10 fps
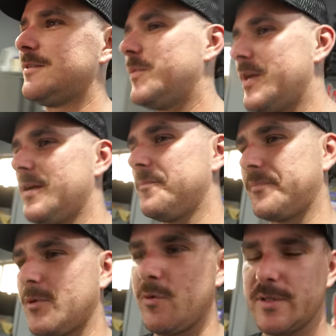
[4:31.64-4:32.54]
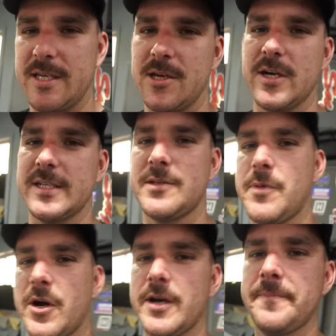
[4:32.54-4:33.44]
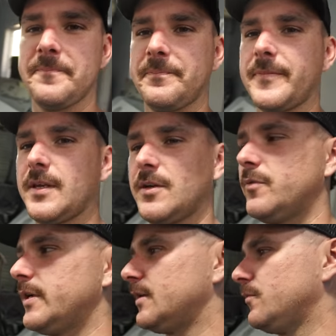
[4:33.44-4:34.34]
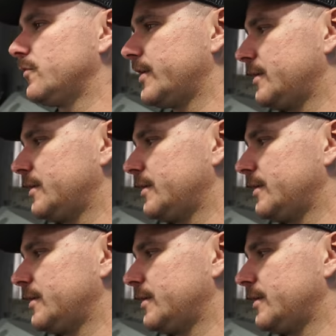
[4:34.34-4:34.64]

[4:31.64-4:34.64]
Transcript: But yeah, we'll see you guys tomorrow, where we'll